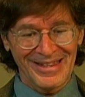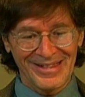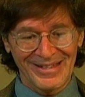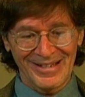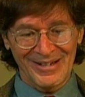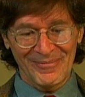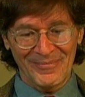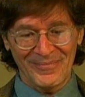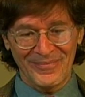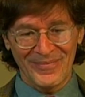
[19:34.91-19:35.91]
the
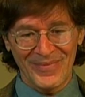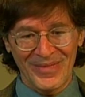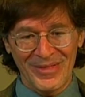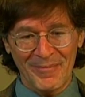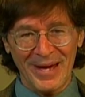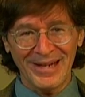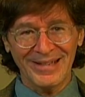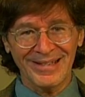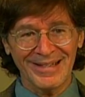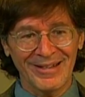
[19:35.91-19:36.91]
The
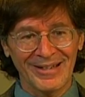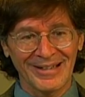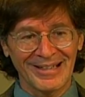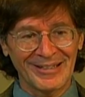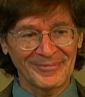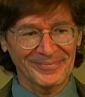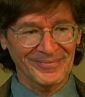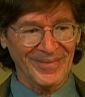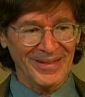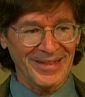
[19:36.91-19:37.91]
patient, the um,
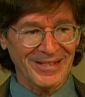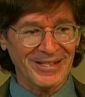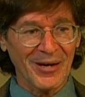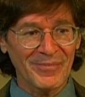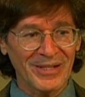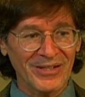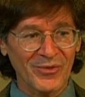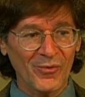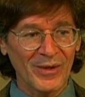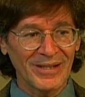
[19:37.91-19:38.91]
the subjects
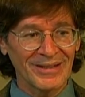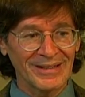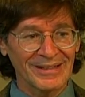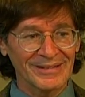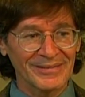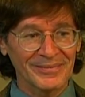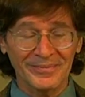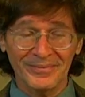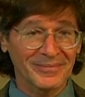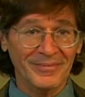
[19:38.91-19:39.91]
will
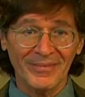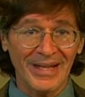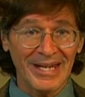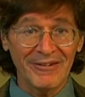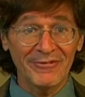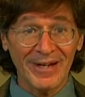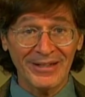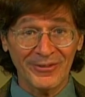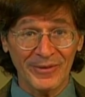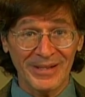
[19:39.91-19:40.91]

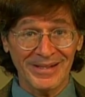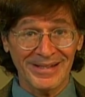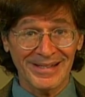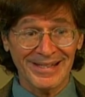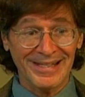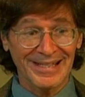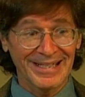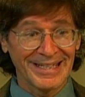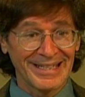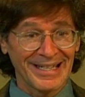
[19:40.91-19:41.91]
invent reasons.
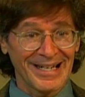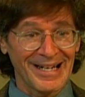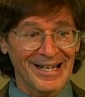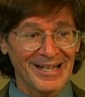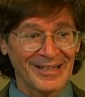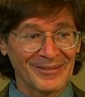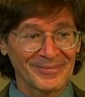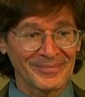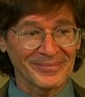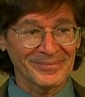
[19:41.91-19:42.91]

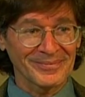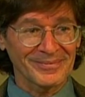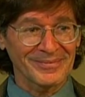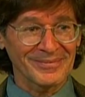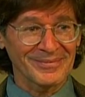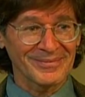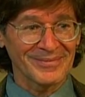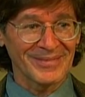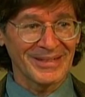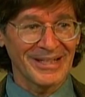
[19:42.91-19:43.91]
Um,
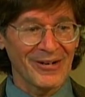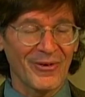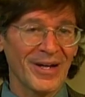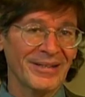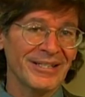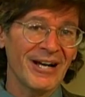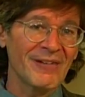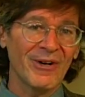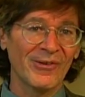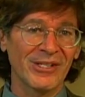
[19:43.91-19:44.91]
you know, well, you know, I've
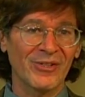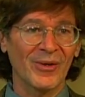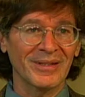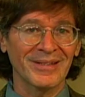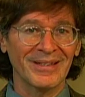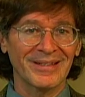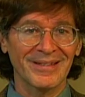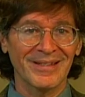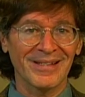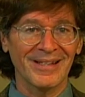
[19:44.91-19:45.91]
always taught to, to
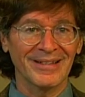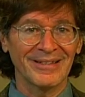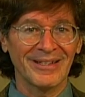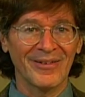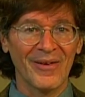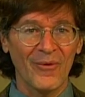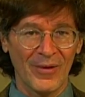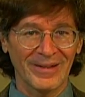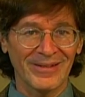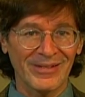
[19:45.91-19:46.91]
just like, you know,
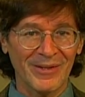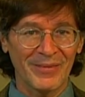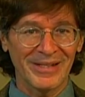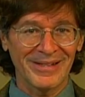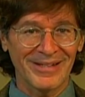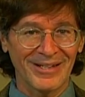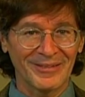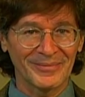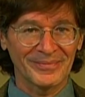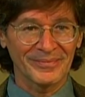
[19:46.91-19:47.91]
wait until somebody's
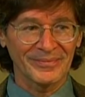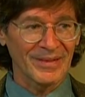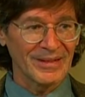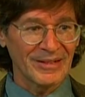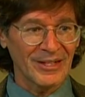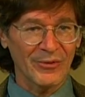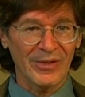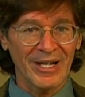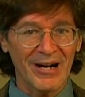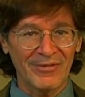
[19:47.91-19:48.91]
um, done with the
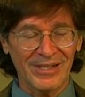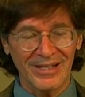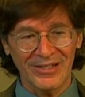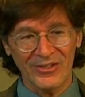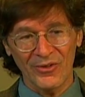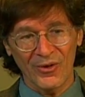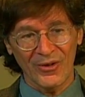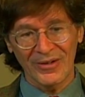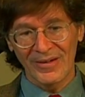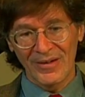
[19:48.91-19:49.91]
conversation,
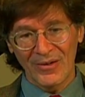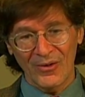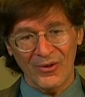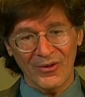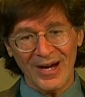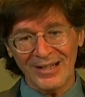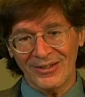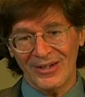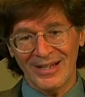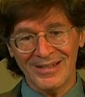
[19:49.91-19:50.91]
or or I don't
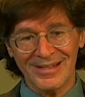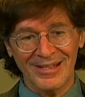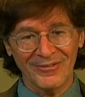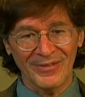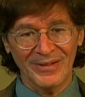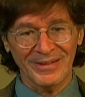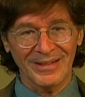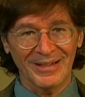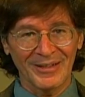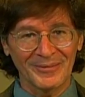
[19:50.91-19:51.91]
know. I just like felt that,
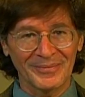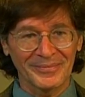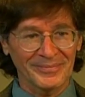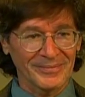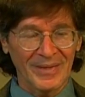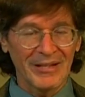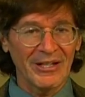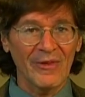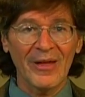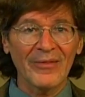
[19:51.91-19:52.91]
um, you
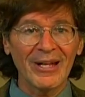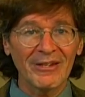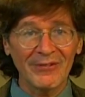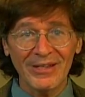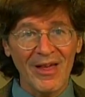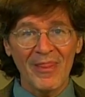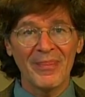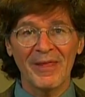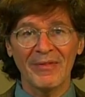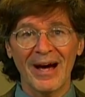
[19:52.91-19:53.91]
know, they'll, they'll invent.
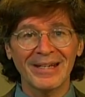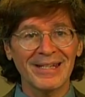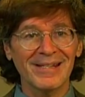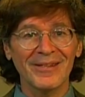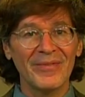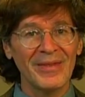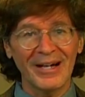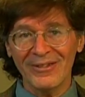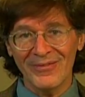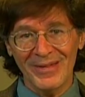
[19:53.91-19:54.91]
The idea is
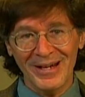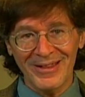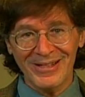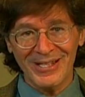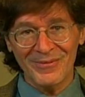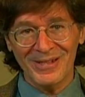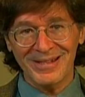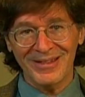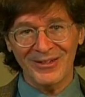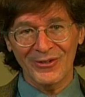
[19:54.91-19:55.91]
none of none of the subjects
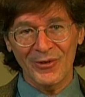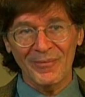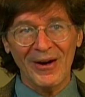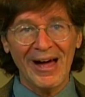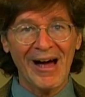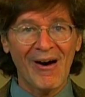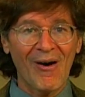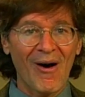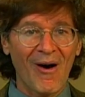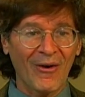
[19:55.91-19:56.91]
in the group
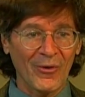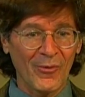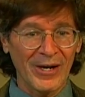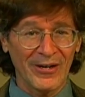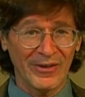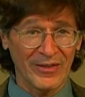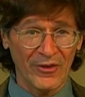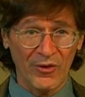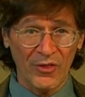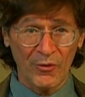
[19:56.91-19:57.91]
are aware, and
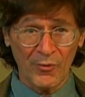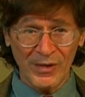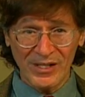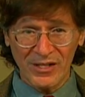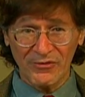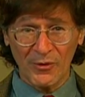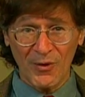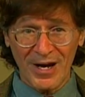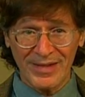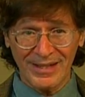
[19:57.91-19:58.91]
the the reasons for
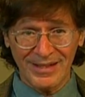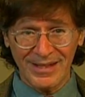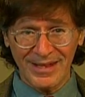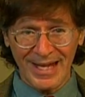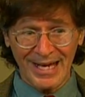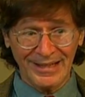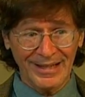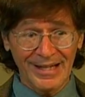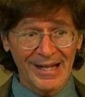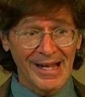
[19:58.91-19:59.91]
why they did that
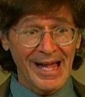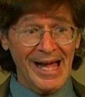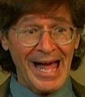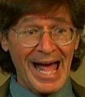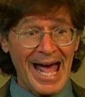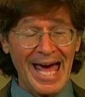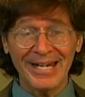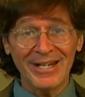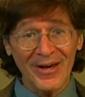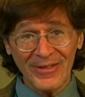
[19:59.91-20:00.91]
had
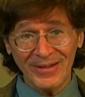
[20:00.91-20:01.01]
nothing